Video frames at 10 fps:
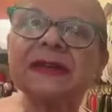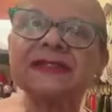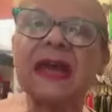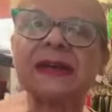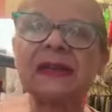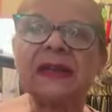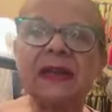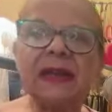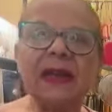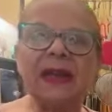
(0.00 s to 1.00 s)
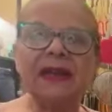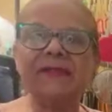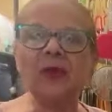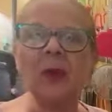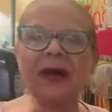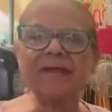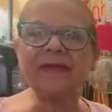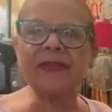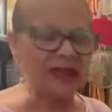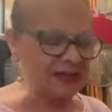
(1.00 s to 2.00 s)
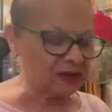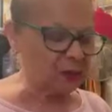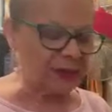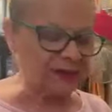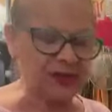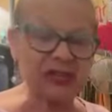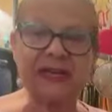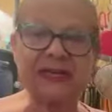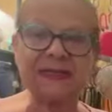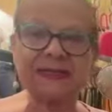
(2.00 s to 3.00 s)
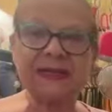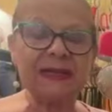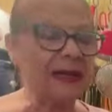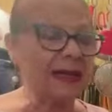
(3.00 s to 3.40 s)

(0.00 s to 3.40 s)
exactly. And if you have this with cheese